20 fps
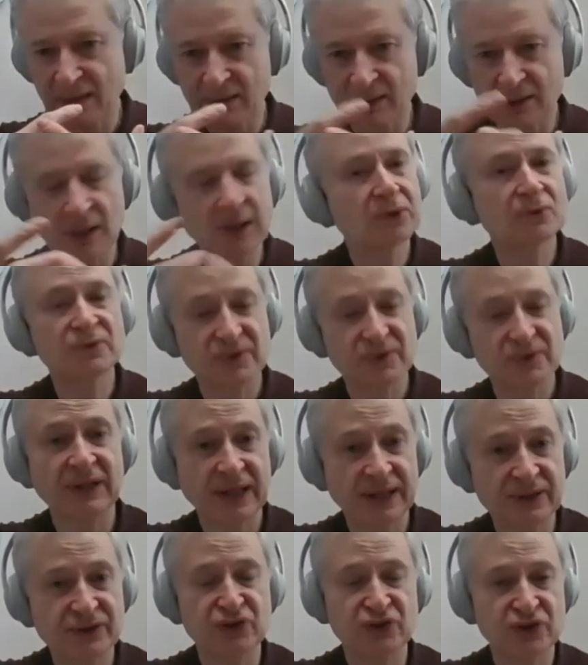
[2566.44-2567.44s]
close
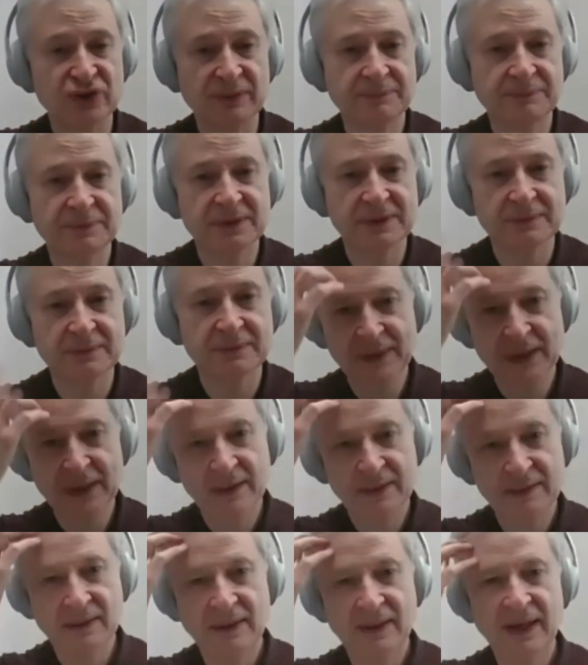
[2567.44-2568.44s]
relationships,
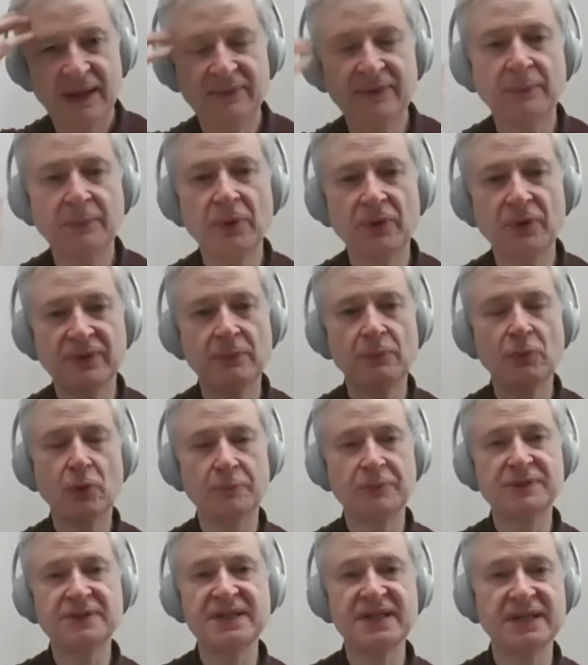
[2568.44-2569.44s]
and they're they're more
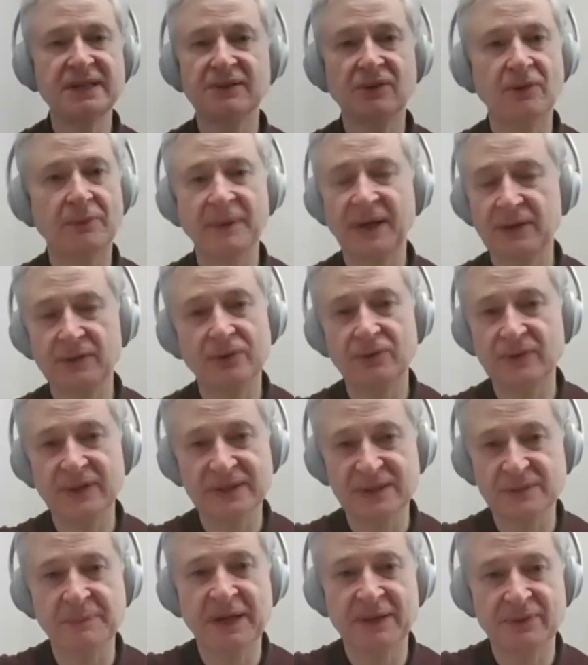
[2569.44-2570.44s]
particular about who they
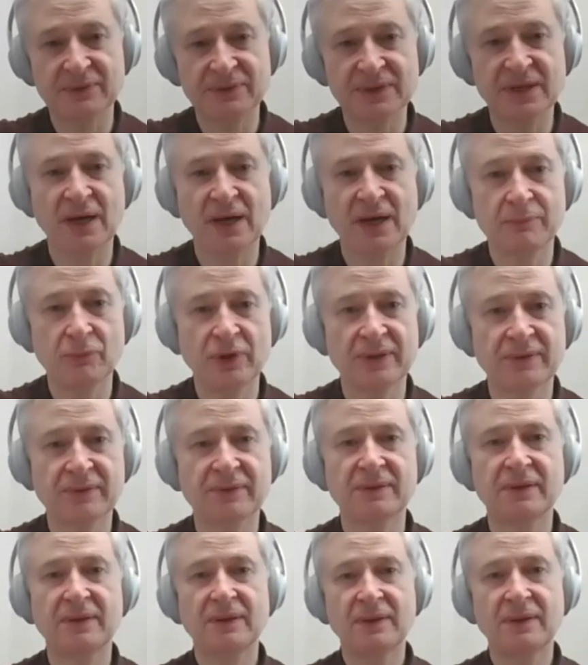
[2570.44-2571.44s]
spend their time with.
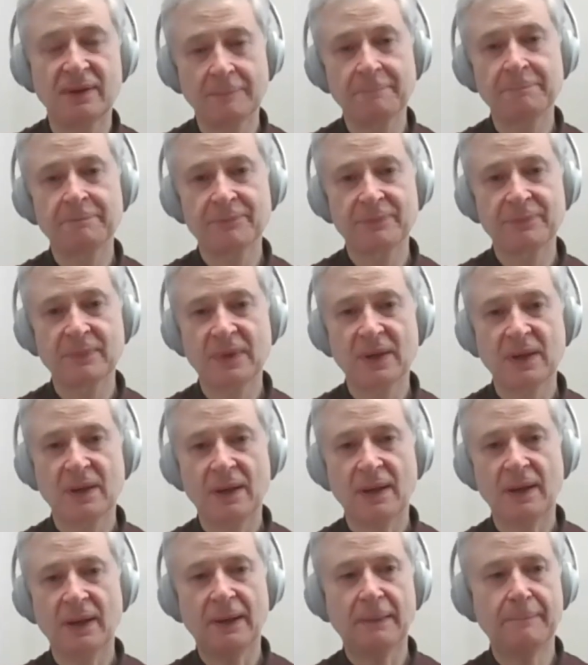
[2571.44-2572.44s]

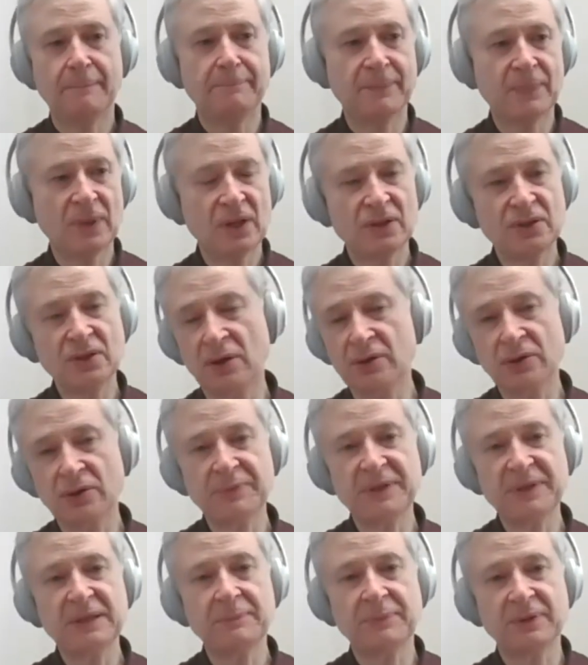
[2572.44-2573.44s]
Um, younger
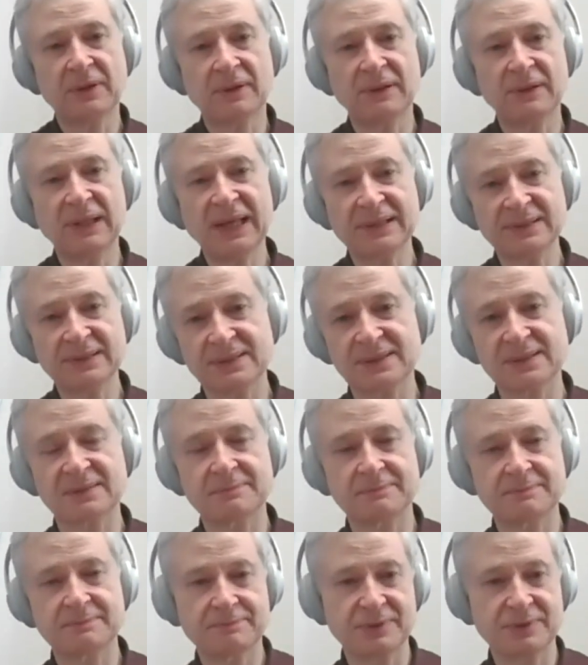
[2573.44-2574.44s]
people are less
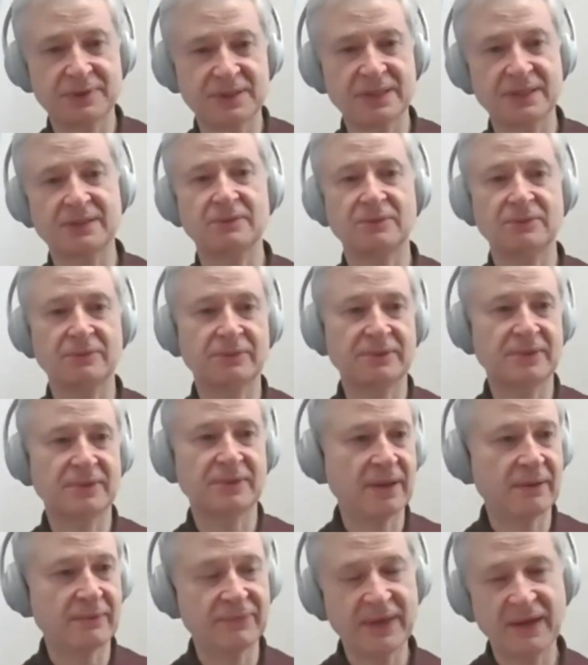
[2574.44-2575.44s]
particular. They
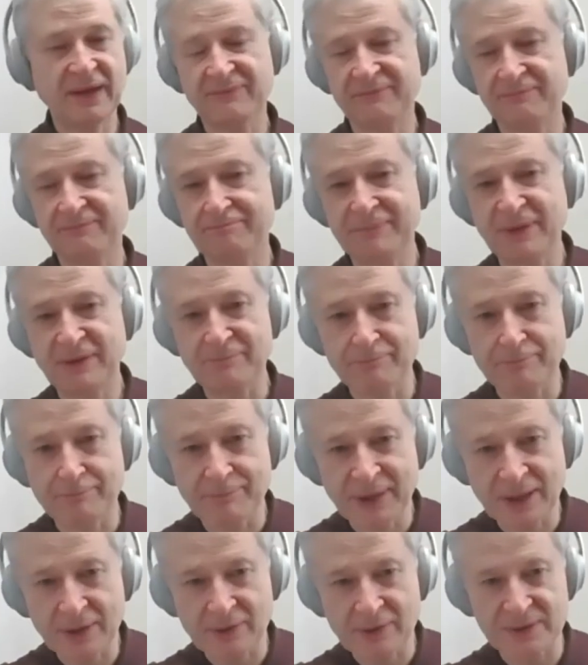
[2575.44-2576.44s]
are they have they
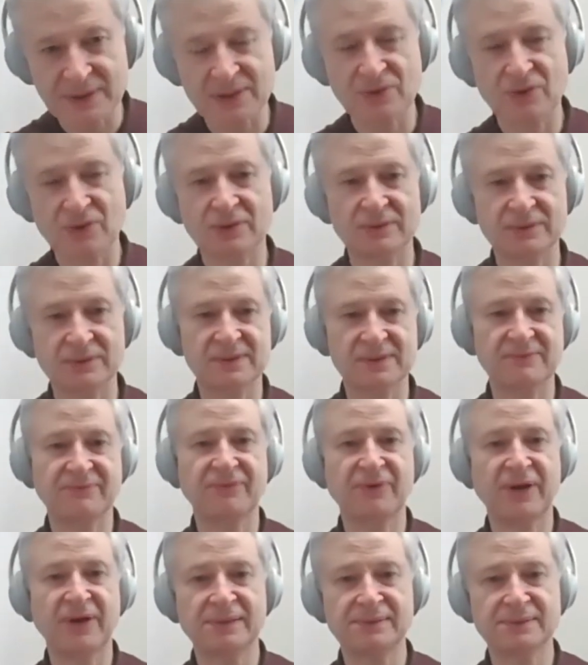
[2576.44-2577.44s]
bigger circles of
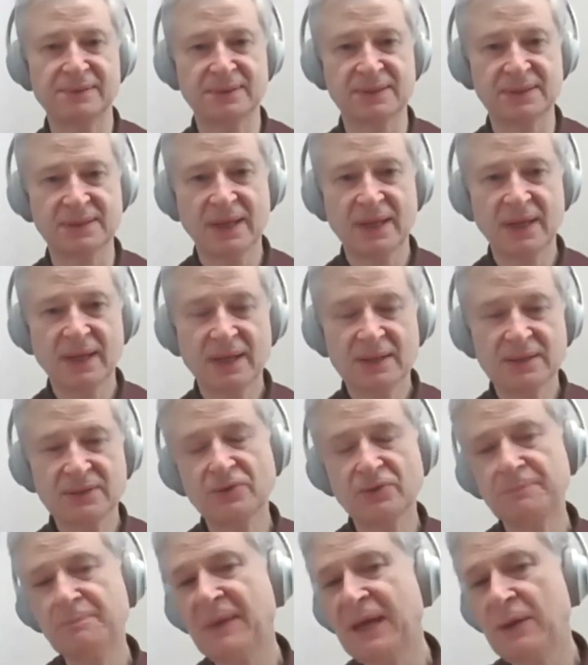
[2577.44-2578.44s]
friends. So
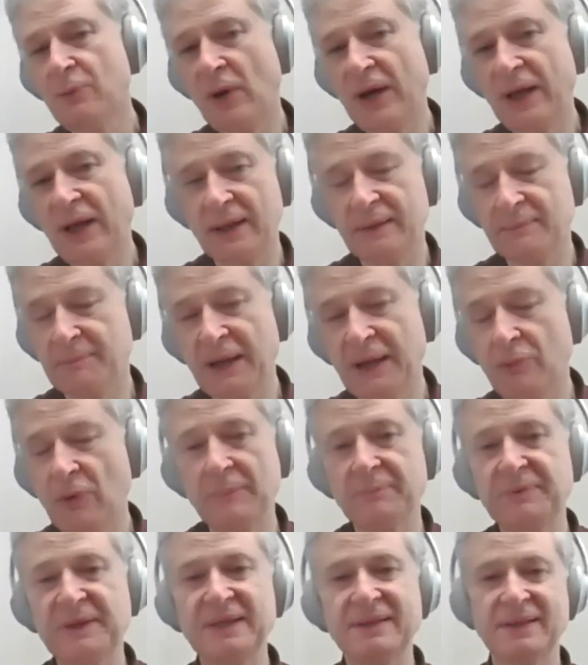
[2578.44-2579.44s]
it may well it may well
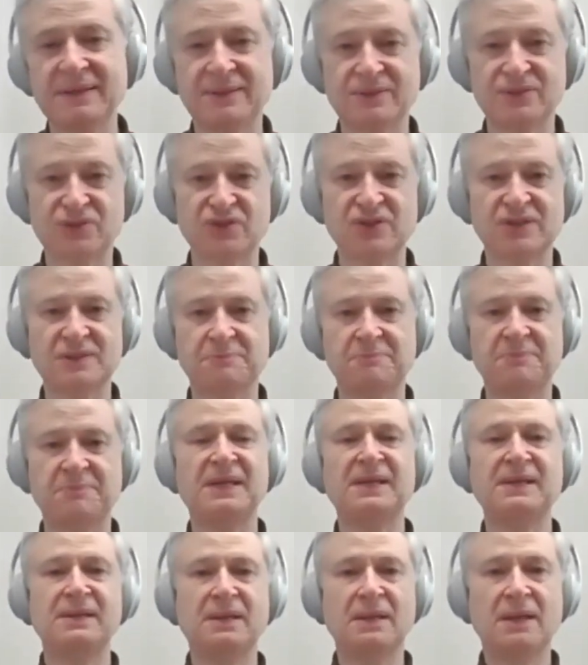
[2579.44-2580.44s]
be that there's just
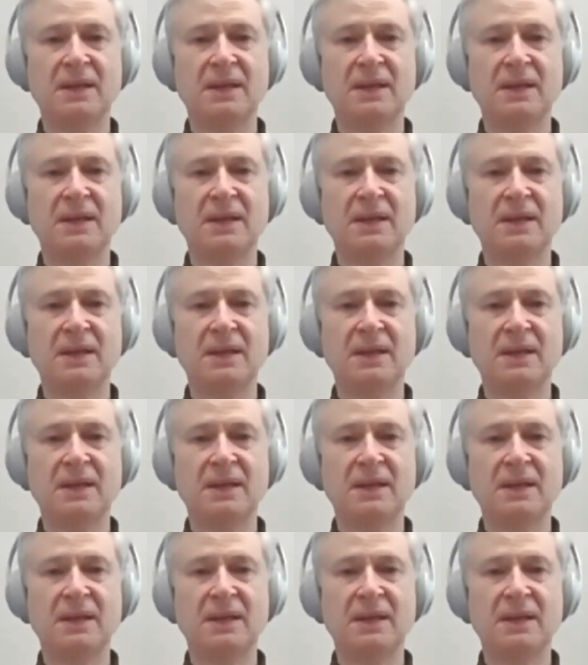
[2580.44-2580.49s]
been